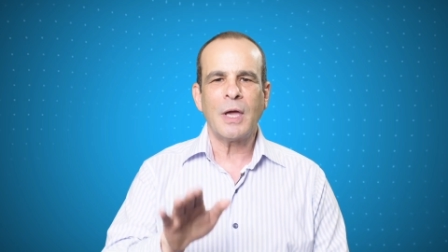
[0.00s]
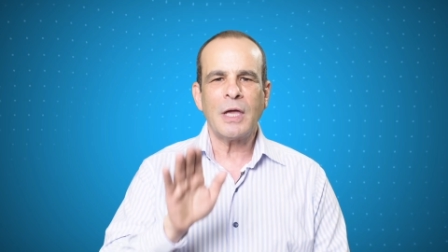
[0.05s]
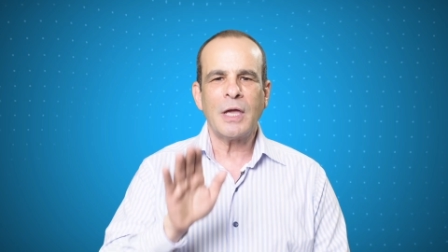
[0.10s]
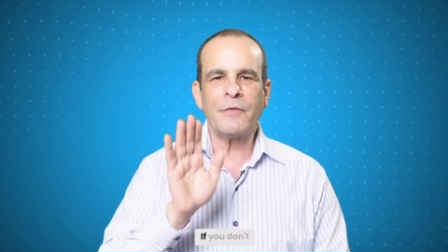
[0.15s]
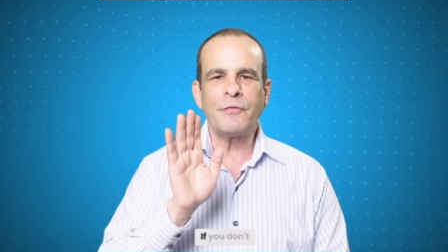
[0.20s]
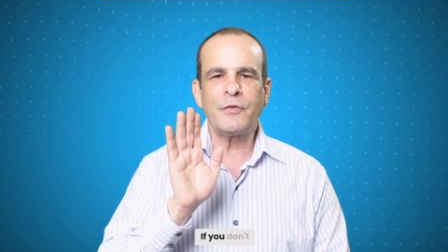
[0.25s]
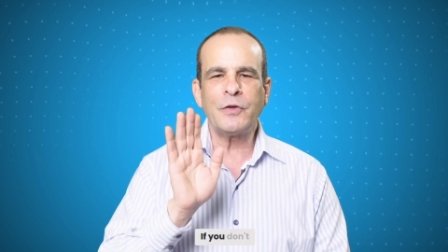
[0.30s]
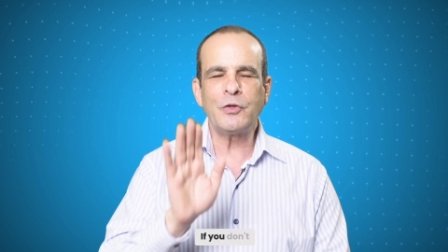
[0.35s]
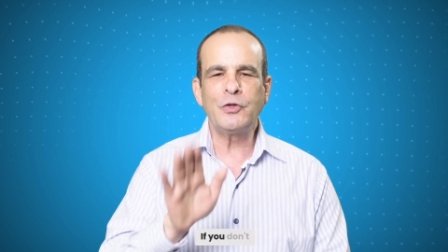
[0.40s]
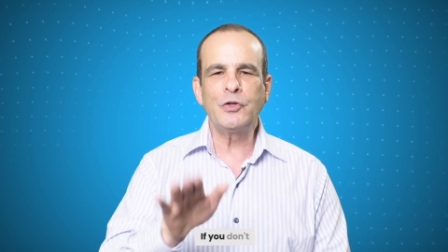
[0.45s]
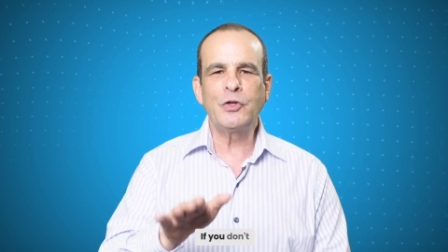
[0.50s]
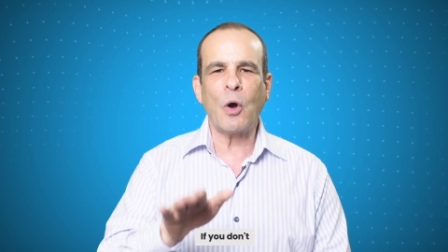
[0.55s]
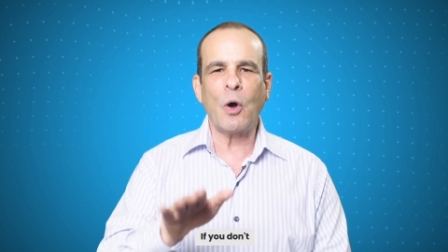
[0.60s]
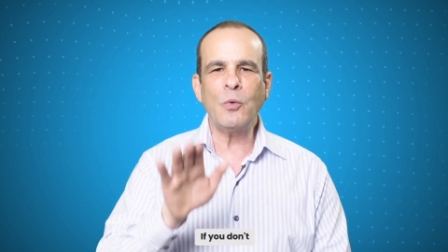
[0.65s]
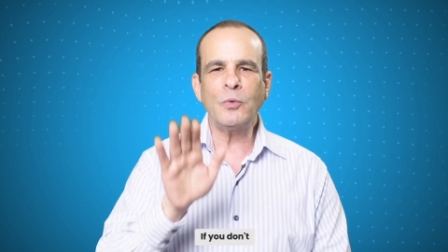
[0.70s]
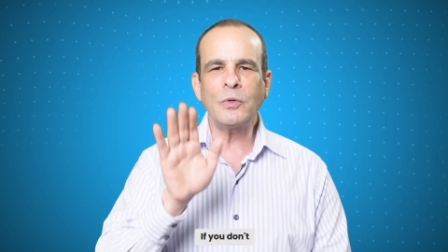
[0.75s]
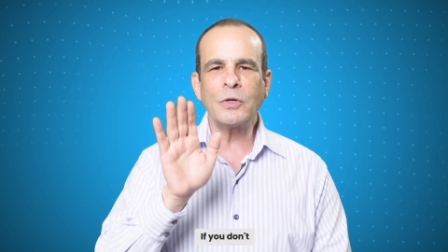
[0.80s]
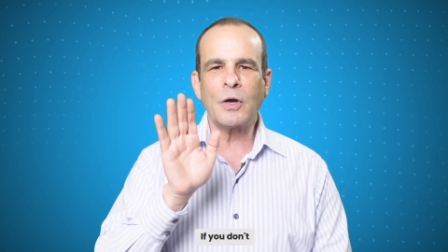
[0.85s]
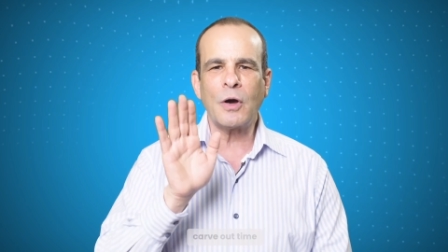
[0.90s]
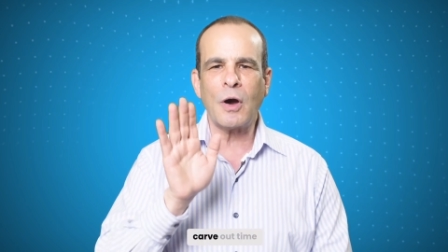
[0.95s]
If you
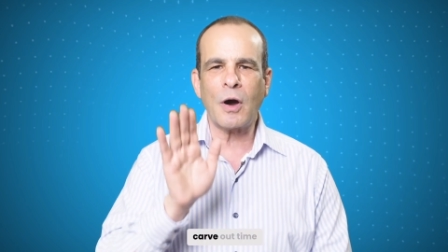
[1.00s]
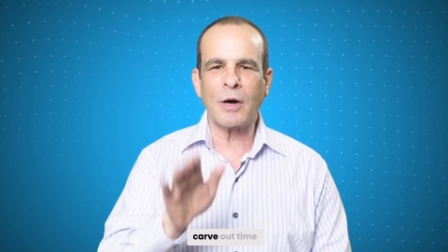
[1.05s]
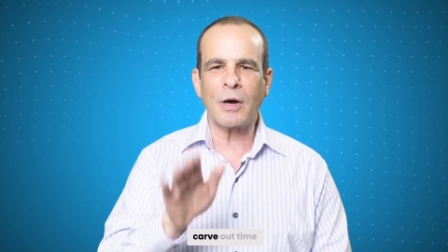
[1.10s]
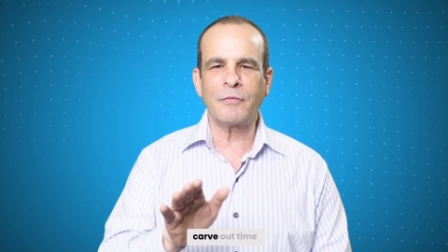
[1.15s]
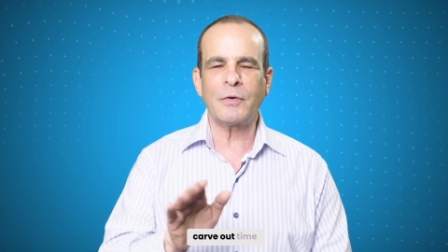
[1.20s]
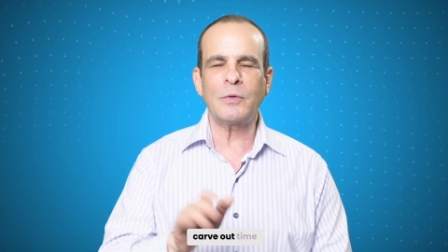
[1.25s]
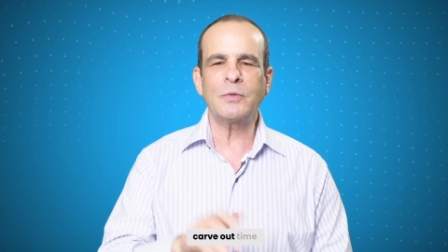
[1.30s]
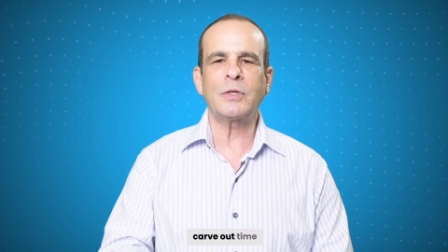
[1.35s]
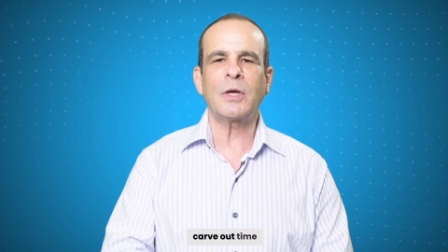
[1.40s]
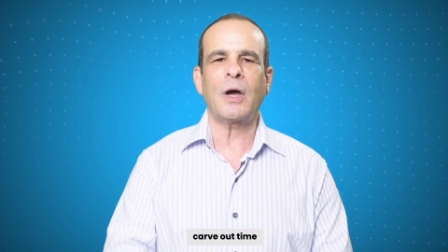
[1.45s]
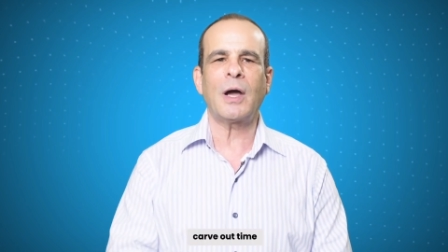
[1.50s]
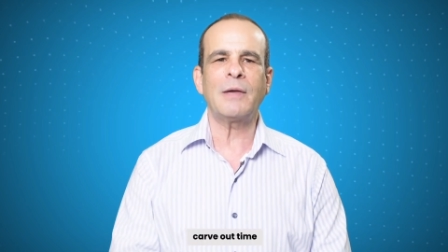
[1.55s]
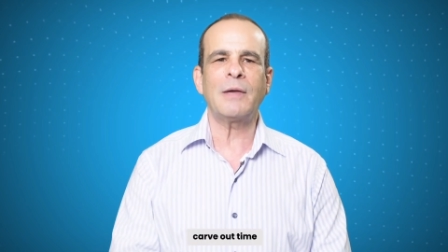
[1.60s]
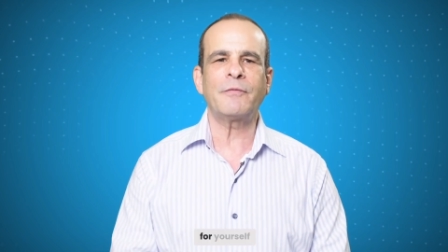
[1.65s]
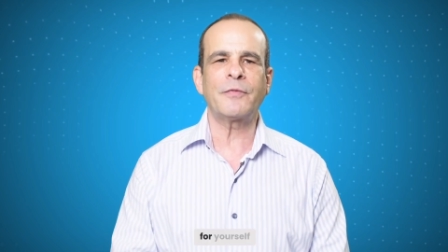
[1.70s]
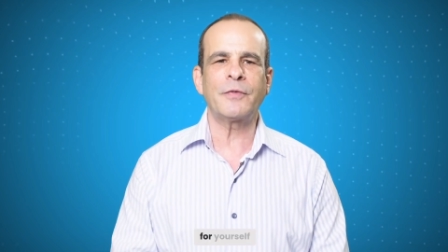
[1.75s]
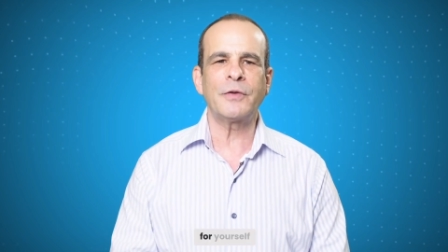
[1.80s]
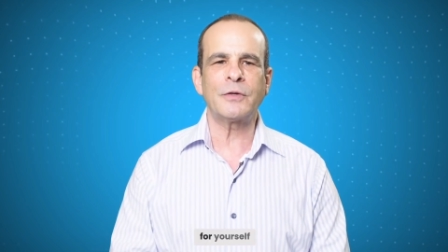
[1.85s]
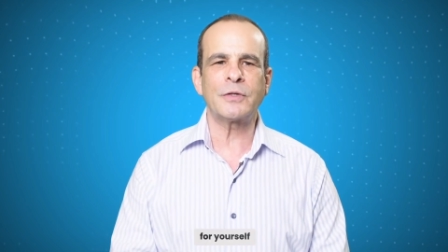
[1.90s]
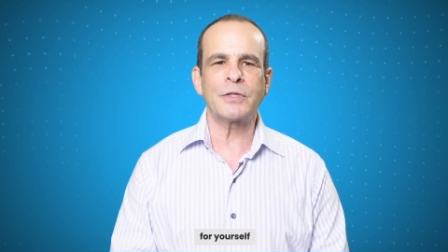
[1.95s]
don't carve out time
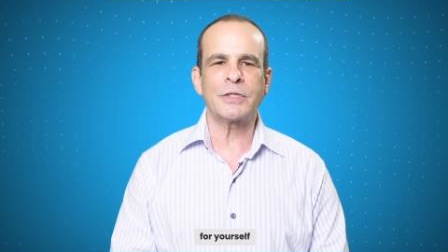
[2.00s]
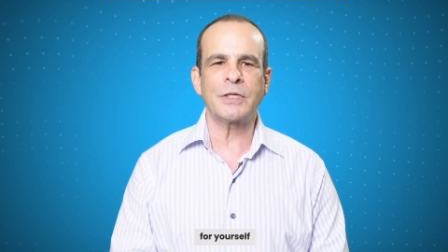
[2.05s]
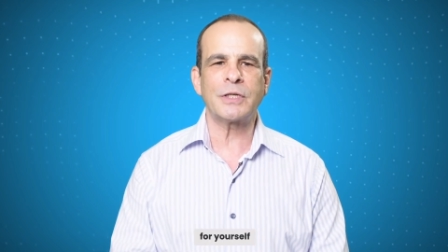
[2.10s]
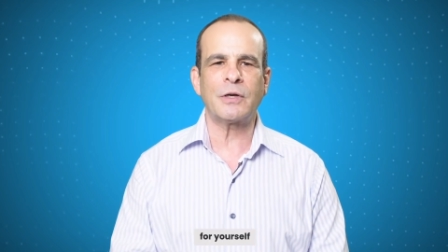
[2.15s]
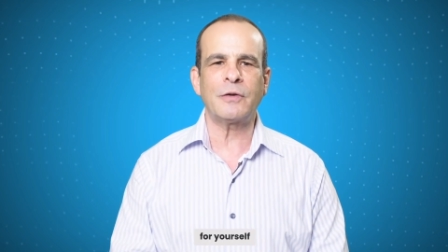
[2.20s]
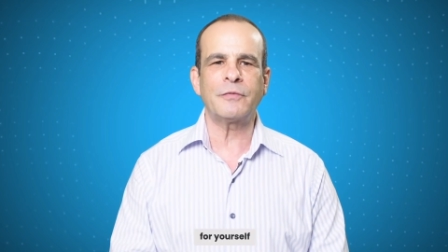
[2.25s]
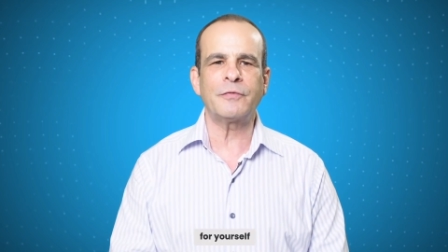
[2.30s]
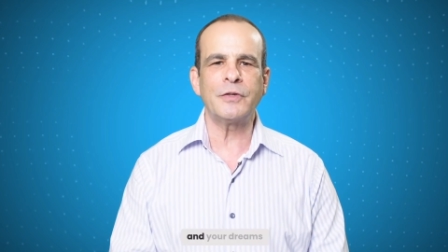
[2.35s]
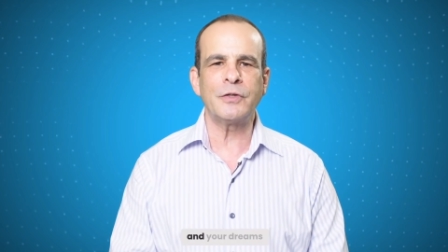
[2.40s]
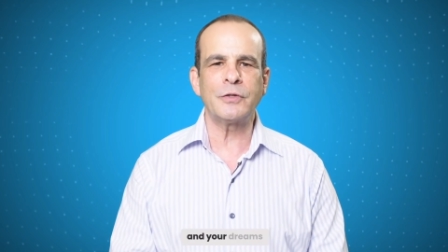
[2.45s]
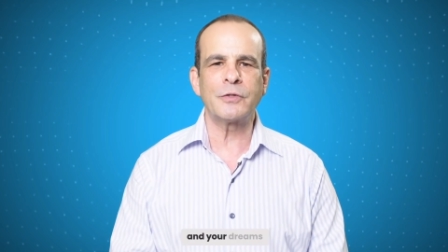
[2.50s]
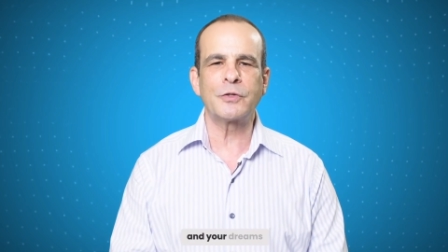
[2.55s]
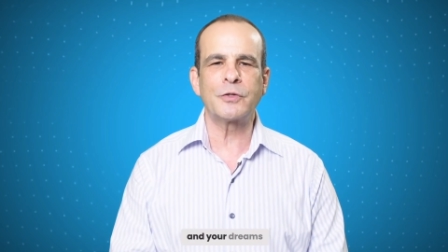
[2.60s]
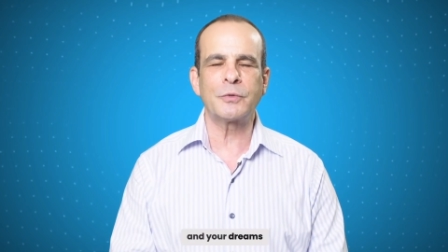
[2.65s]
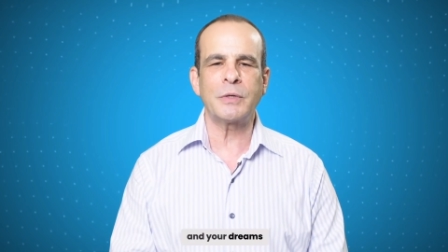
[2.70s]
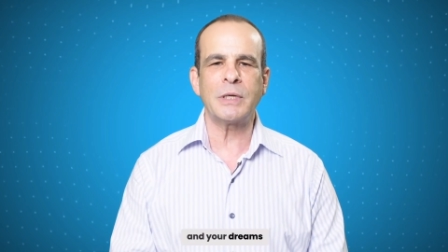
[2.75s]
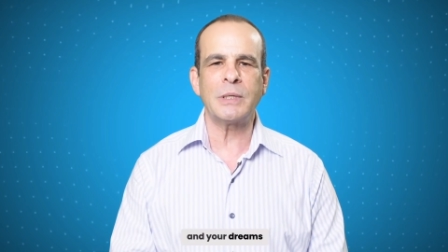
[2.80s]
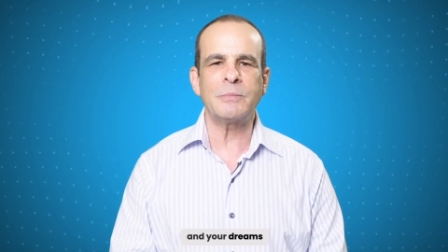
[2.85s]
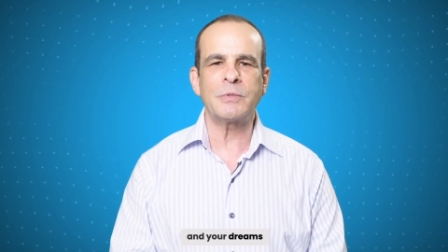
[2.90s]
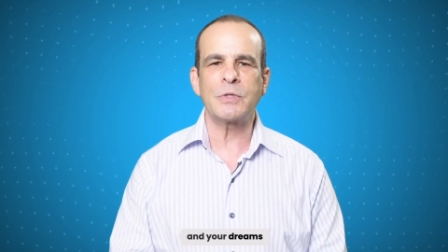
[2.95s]
for yourself and your
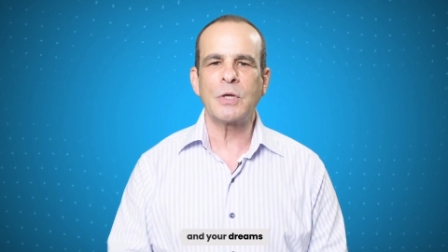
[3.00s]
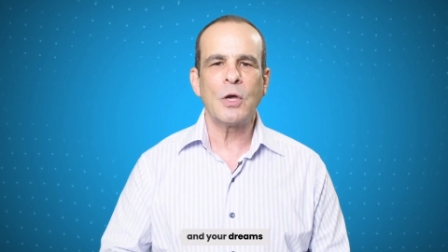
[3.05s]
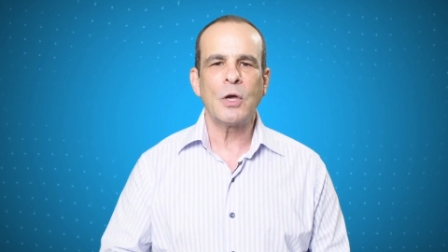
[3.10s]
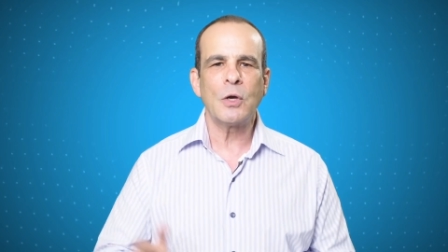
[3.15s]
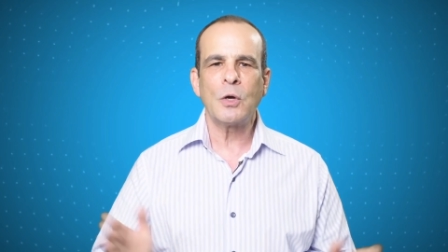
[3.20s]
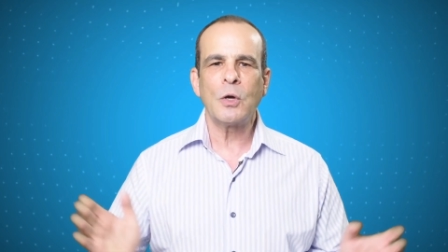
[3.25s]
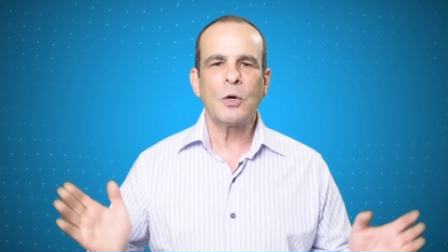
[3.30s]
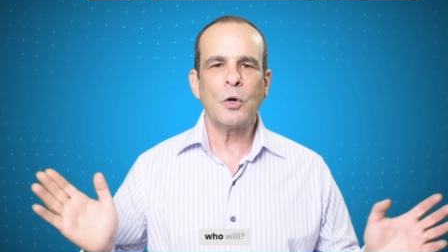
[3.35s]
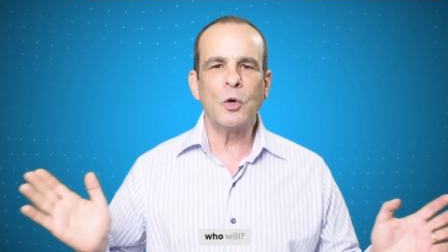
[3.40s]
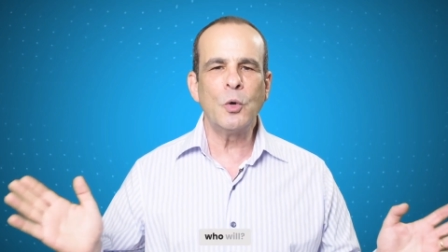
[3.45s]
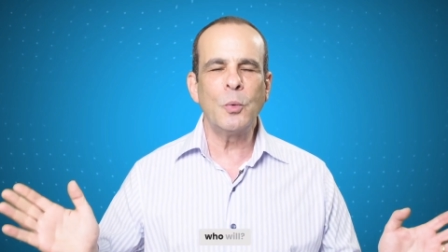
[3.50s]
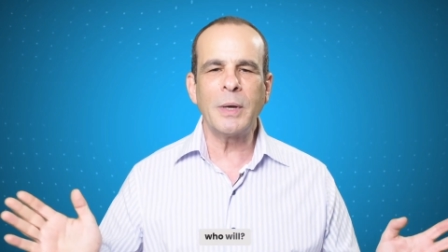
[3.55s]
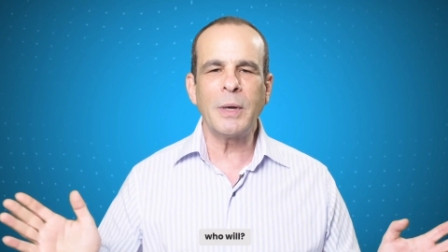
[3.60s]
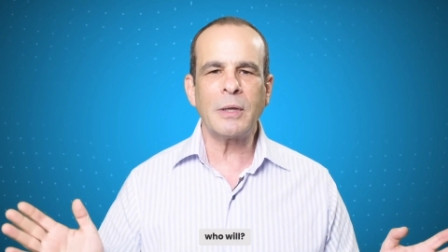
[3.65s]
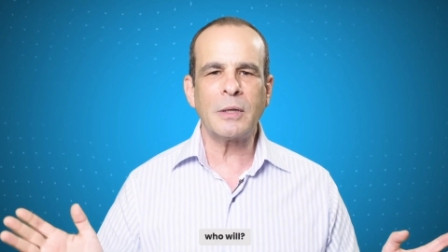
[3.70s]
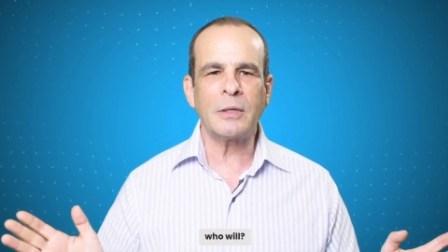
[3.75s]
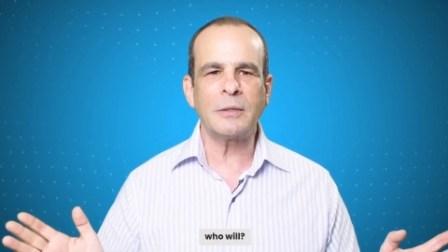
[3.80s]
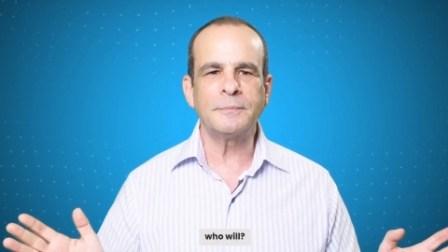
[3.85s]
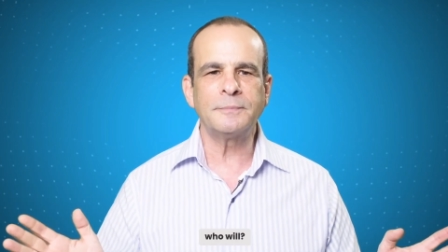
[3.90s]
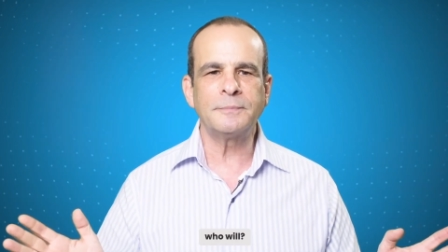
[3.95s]
dreams, who will?